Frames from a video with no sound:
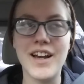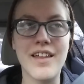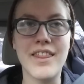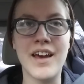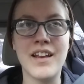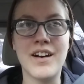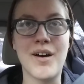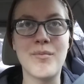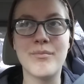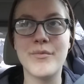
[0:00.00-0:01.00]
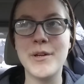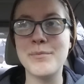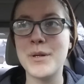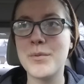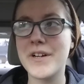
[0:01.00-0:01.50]
And then
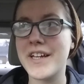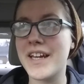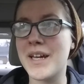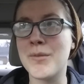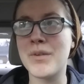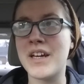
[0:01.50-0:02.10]
when puberty came